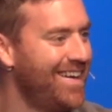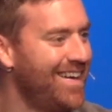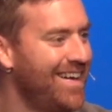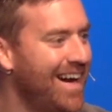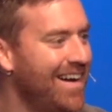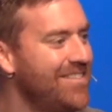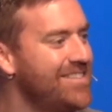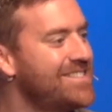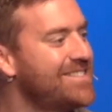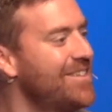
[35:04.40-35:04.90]

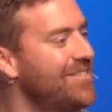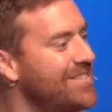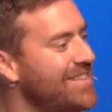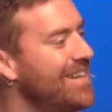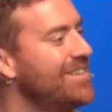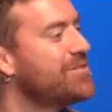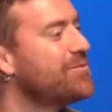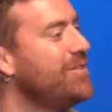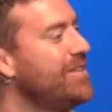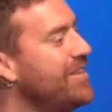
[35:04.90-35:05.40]
I mean,
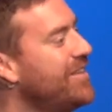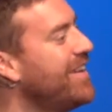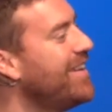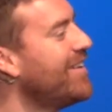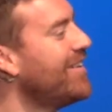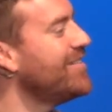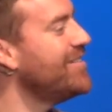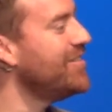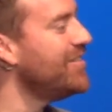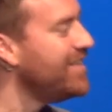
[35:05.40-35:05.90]
sometimes when you get
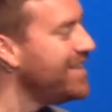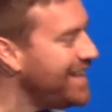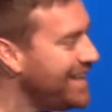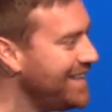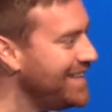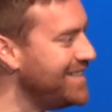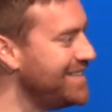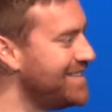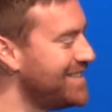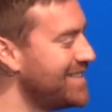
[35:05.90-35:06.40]
on your
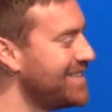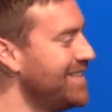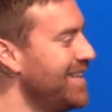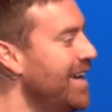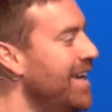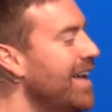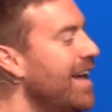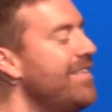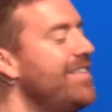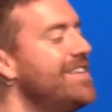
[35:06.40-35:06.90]
knees,
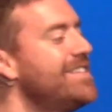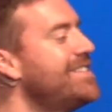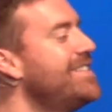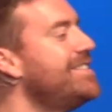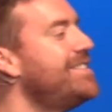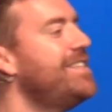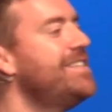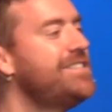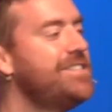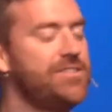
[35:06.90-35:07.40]
and this
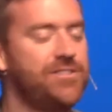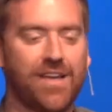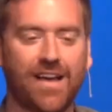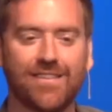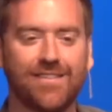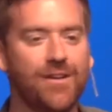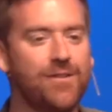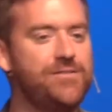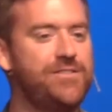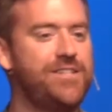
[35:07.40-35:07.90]
is, I
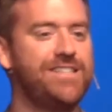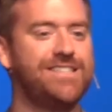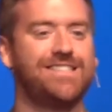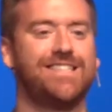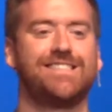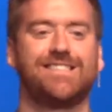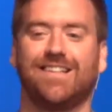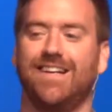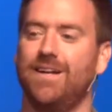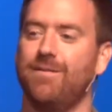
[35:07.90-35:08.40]
love
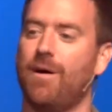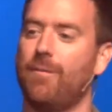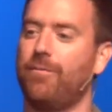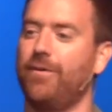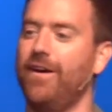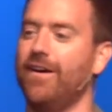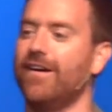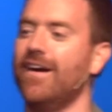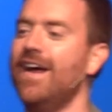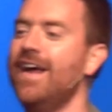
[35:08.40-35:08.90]
Jesus' line about
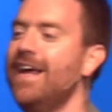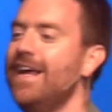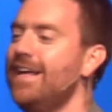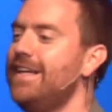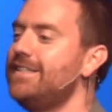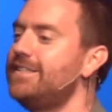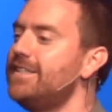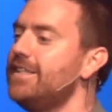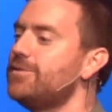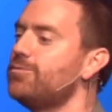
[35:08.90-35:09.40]
prayer.
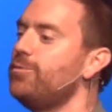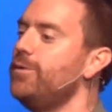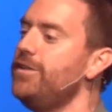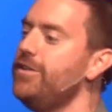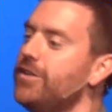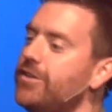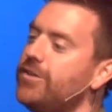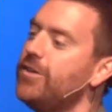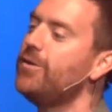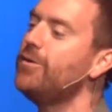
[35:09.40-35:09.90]
He says, when
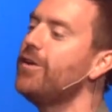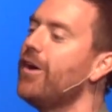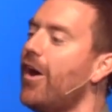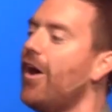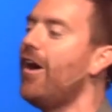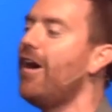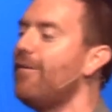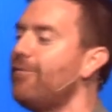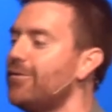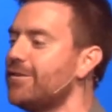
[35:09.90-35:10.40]
you go to
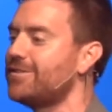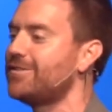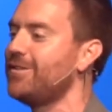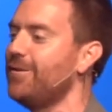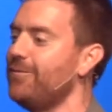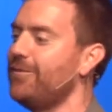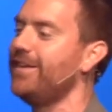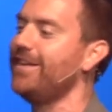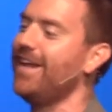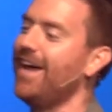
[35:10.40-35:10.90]
offer
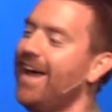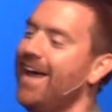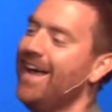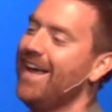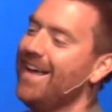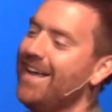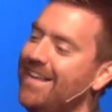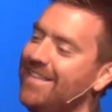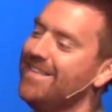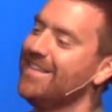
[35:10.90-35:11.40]

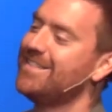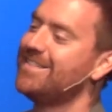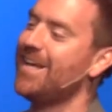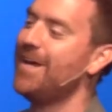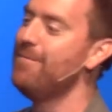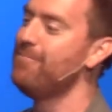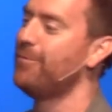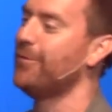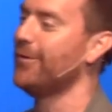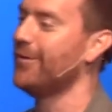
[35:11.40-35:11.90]
something in the
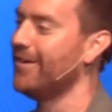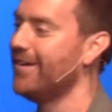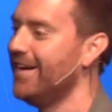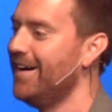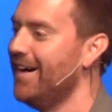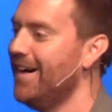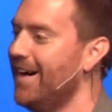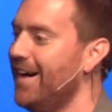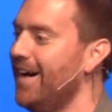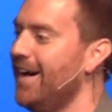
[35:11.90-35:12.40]
temple
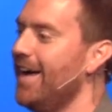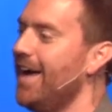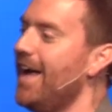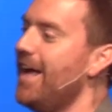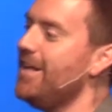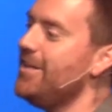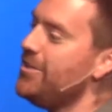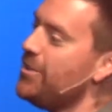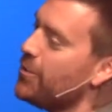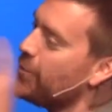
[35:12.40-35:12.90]

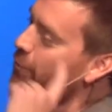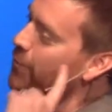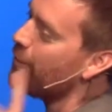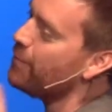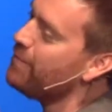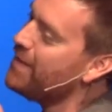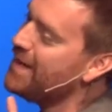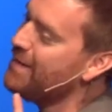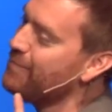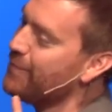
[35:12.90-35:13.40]
and you
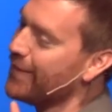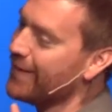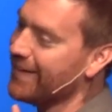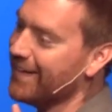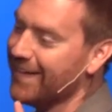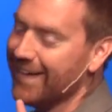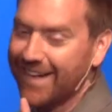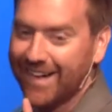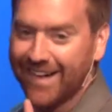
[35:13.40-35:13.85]
remember